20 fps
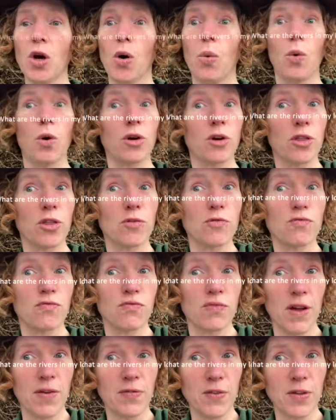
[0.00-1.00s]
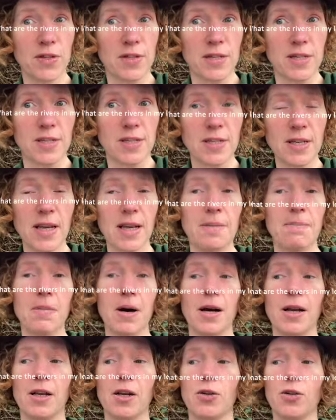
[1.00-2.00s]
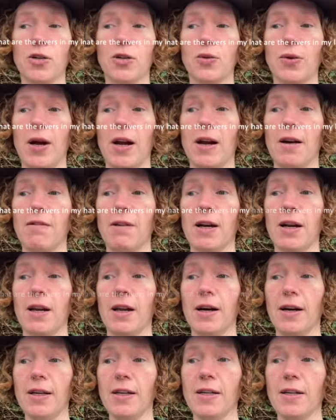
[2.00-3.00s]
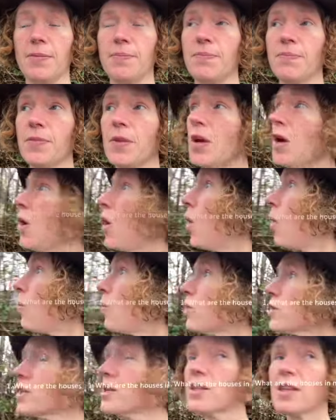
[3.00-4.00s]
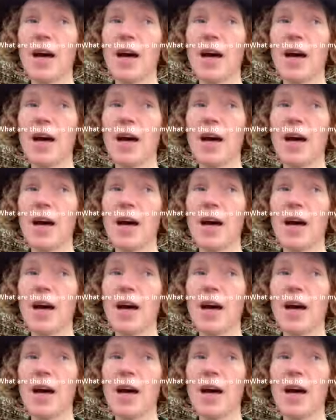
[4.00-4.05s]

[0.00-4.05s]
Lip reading: What are the rivers in my local area like? What are the